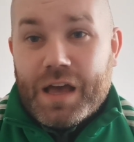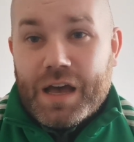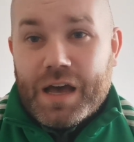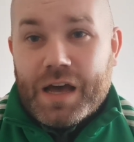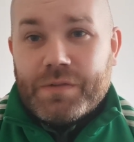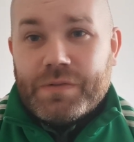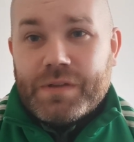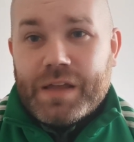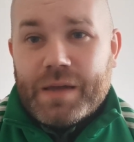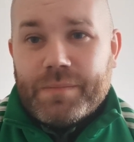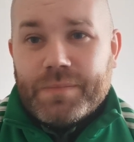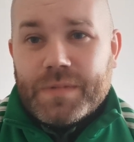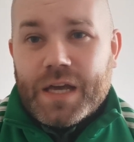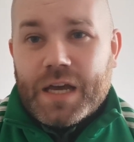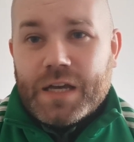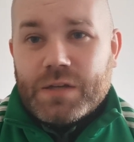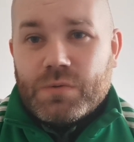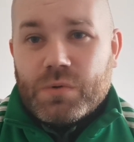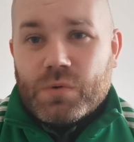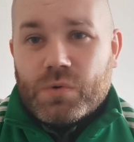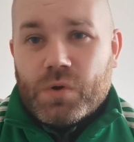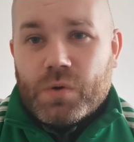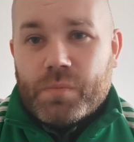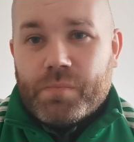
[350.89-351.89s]
And them
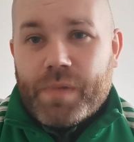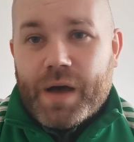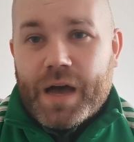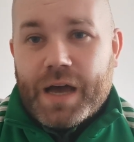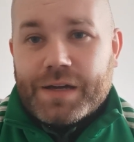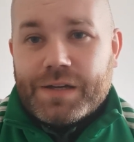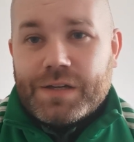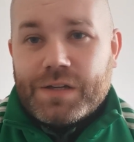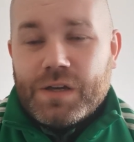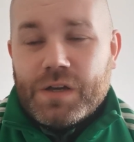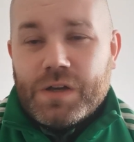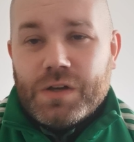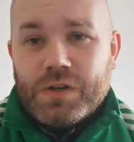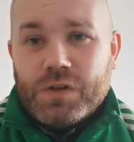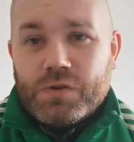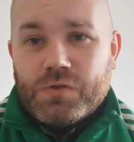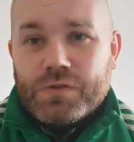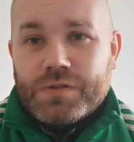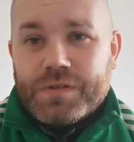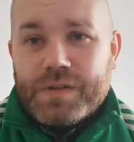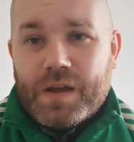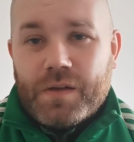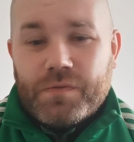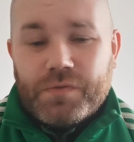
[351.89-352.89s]
days will come back. You
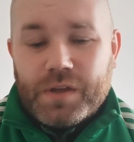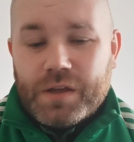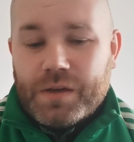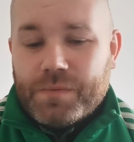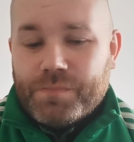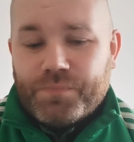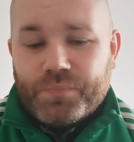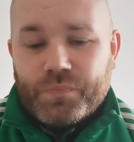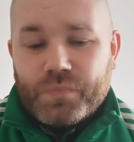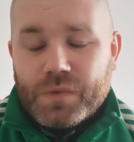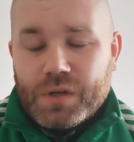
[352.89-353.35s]
just have to